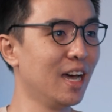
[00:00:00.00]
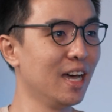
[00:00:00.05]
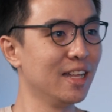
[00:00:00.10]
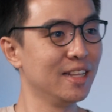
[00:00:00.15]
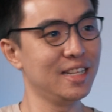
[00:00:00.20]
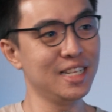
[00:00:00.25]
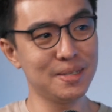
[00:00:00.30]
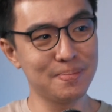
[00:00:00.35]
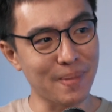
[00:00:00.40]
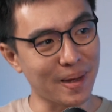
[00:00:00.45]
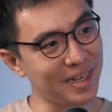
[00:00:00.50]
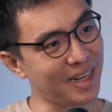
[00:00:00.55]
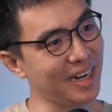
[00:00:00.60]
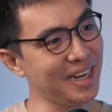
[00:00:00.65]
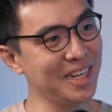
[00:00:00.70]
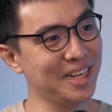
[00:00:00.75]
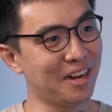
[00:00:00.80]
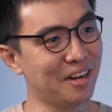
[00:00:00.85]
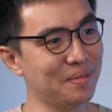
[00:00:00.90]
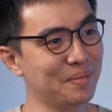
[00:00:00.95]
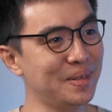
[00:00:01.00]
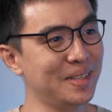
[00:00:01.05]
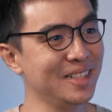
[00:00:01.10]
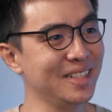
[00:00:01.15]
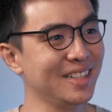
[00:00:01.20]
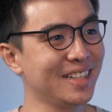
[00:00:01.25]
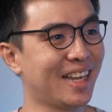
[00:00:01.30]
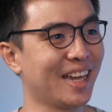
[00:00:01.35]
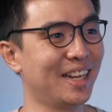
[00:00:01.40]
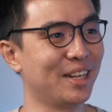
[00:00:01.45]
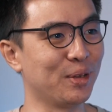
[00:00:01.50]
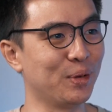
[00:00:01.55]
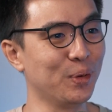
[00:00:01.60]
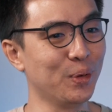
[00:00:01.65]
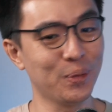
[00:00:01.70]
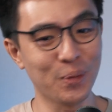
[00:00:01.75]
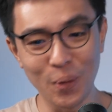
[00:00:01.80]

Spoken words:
This Mandari government can,